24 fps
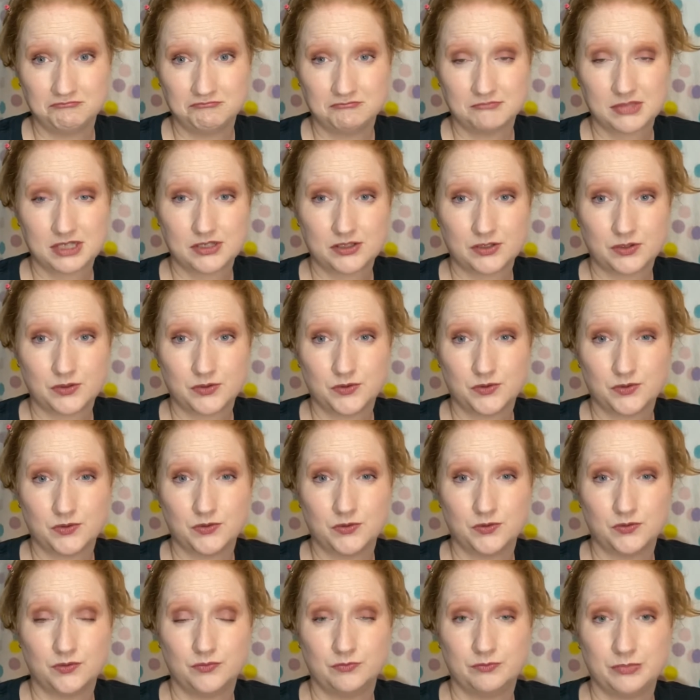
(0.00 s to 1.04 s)

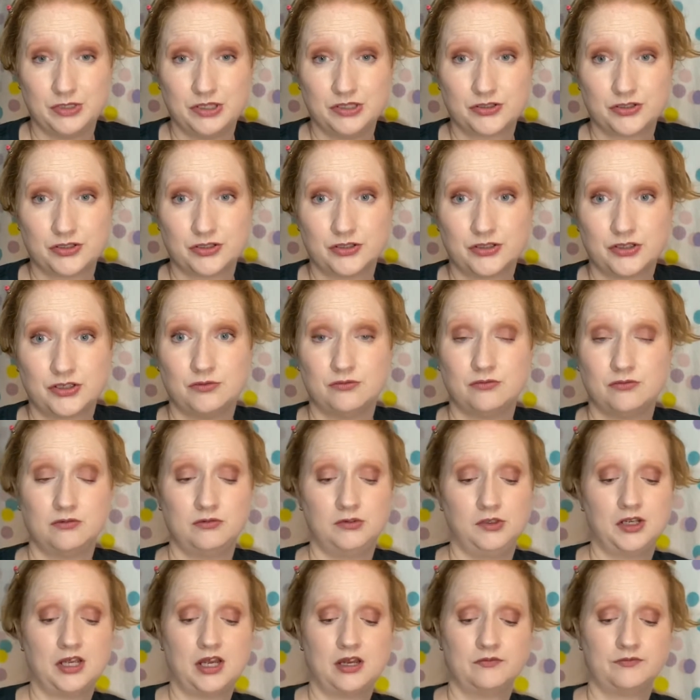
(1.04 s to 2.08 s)
So be sure to
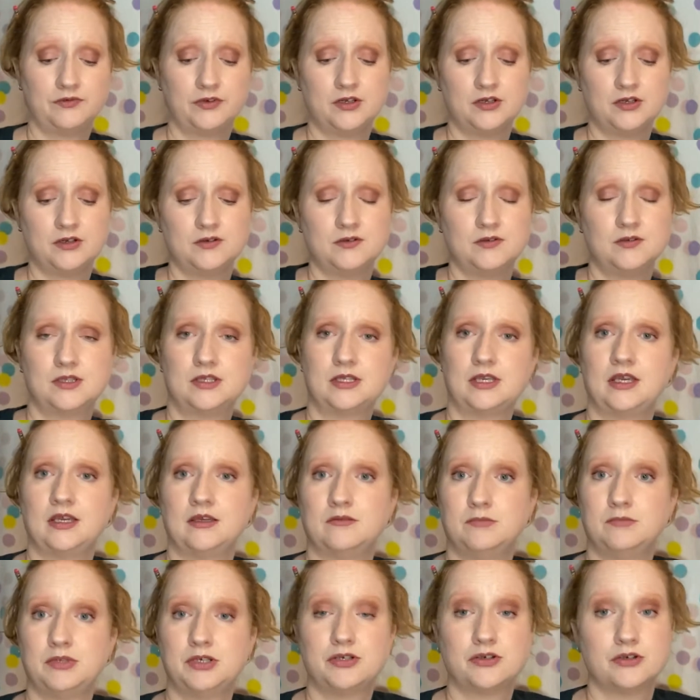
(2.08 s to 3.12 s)
look out for those
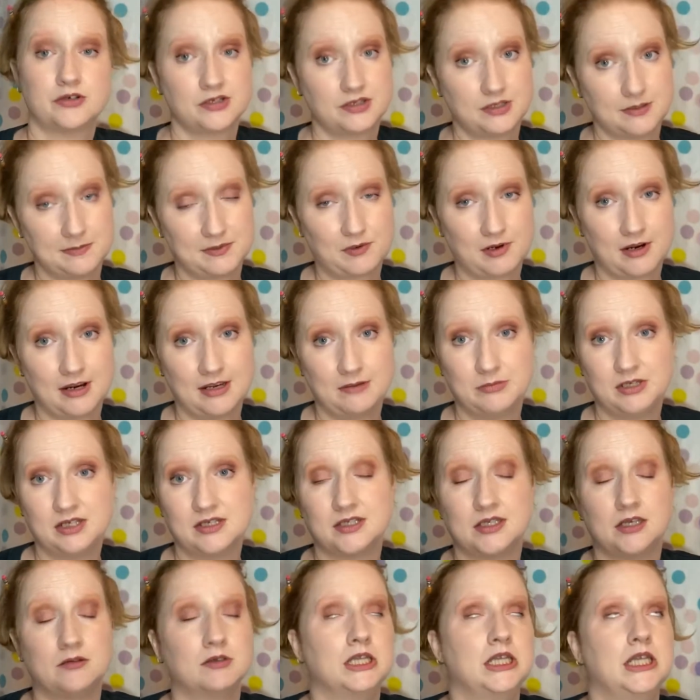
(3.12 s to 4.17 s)
and be sure to subscribe because
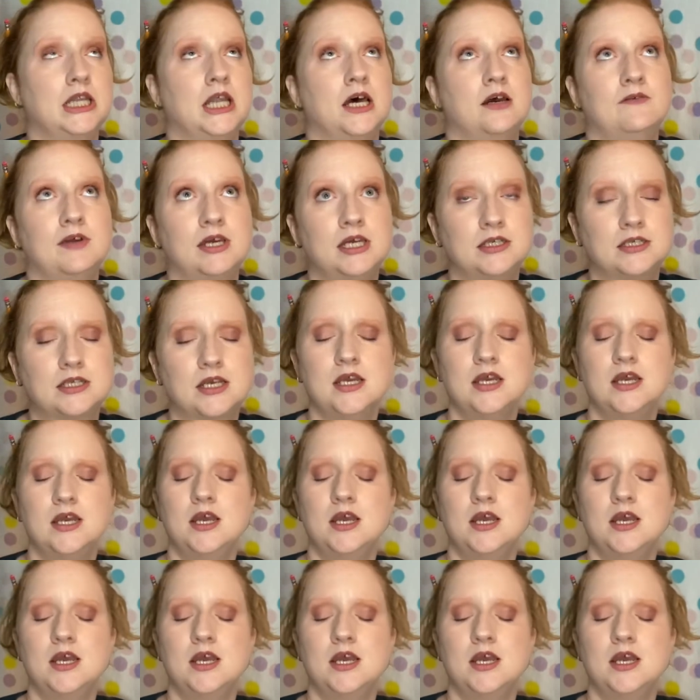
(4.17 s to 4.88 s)
they would love it.